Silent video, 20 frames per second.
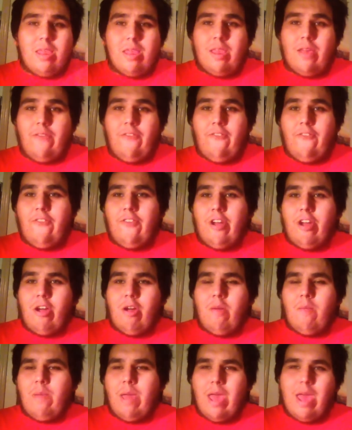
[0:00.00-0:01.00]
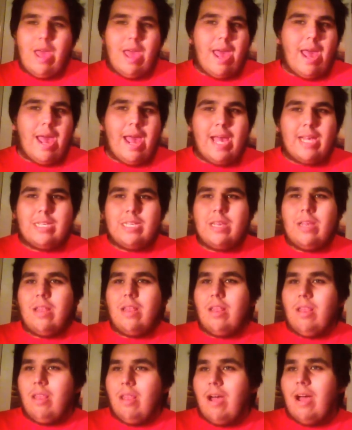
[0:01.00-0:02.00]
The film
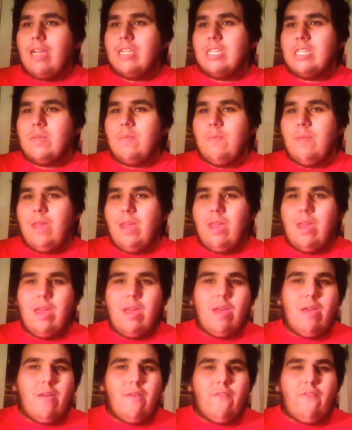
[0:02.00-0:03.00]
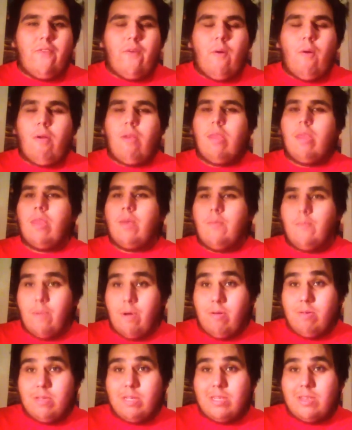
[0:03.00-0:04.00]
hasn't lost me for the
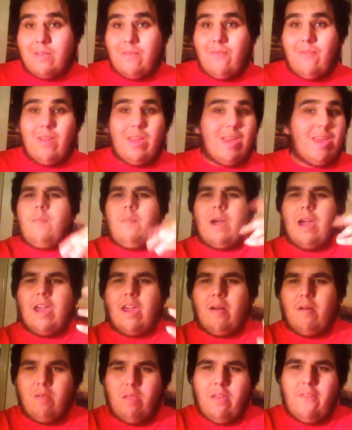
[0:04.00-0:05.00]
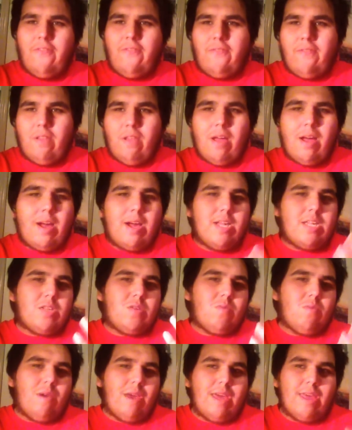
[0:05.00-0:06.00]
most of it. My only
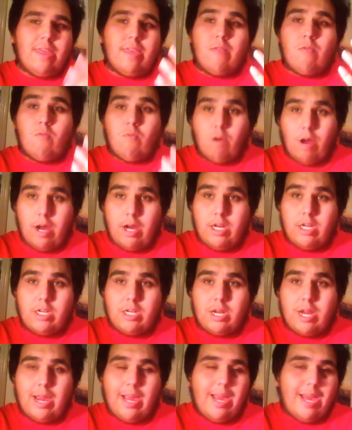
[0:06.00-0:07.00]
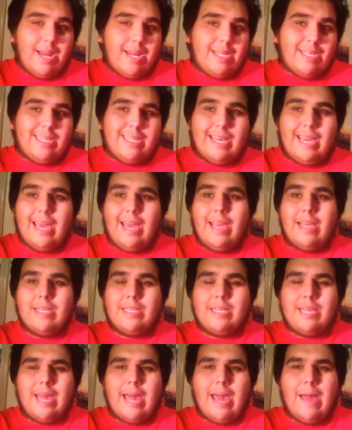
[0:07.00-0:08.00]
flaws with Rush, I gotta say,
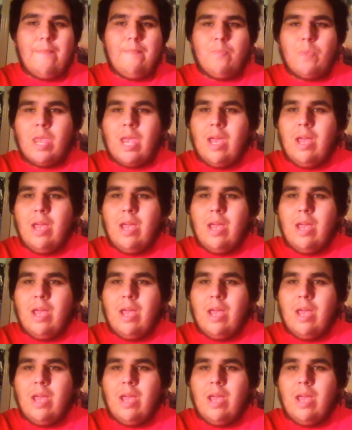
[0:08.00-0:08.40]
is that,